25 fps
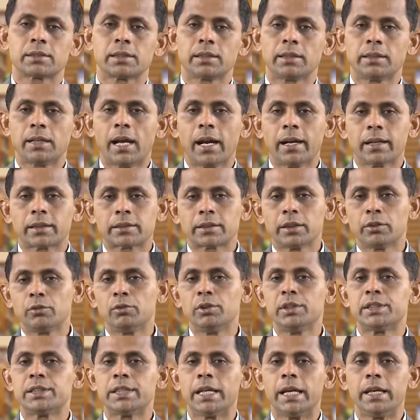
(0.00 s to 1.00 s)
So, the direction
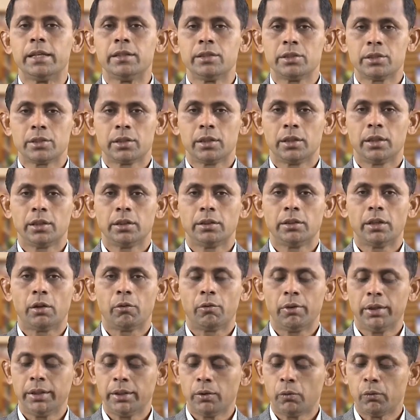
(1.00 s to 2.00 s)
will change,
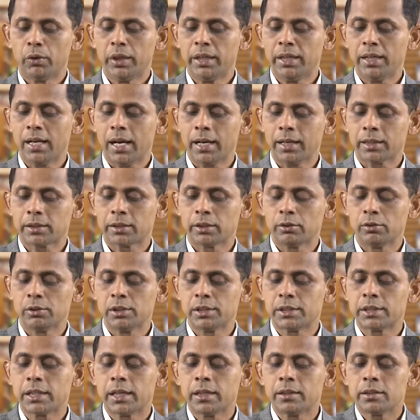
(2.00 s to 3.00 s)
when the wind direction
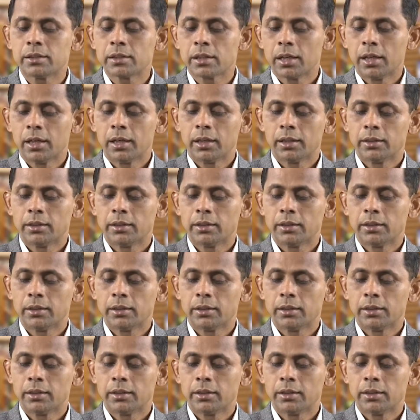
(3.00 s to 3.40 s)
will change,